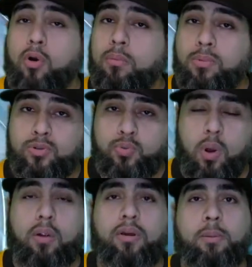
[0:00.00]
or most
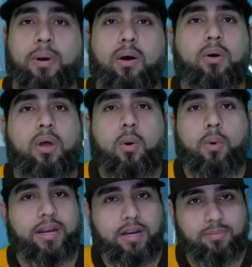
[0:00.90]
worried about
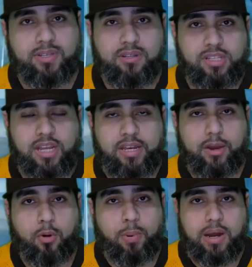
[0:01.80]
when it comes to the San
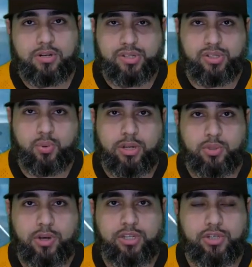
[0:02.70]
Diego Padres in
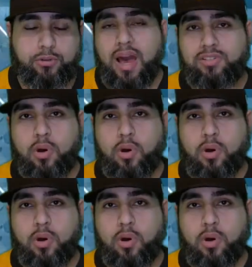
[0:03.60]
2022. As